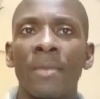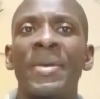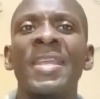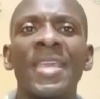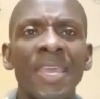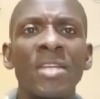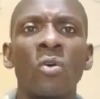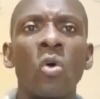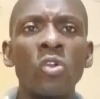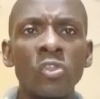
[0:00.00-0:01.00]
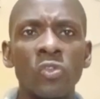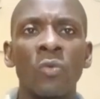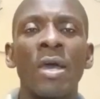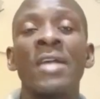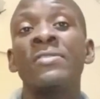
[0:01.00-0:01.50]
But again, also,
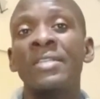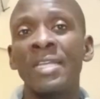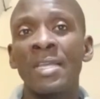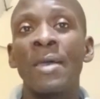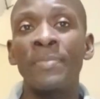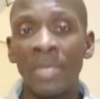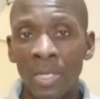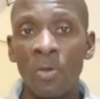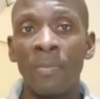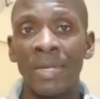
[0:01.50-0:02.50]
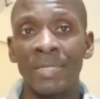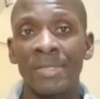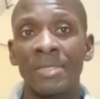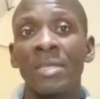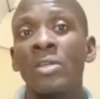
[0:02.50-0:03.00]
as you're taking up the legal
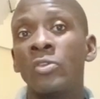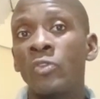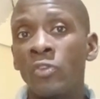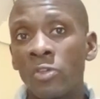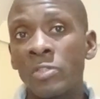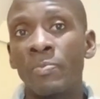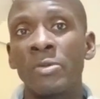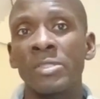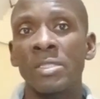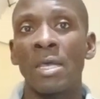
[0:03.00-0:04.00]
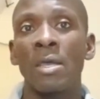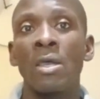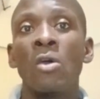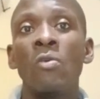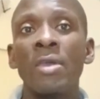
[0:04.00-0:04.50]
matters to your sponsor,
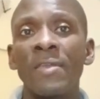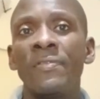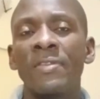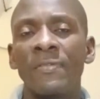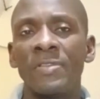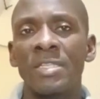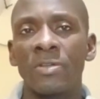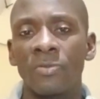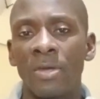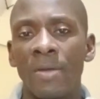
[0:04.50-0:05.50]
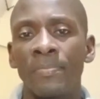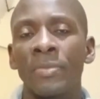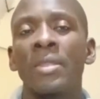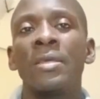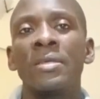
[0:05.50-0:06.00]
who gave you the visa to come,
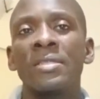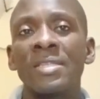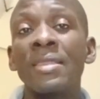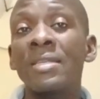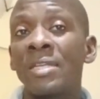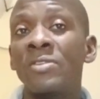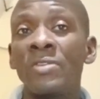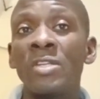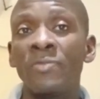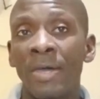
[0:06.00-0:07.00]
something that you need to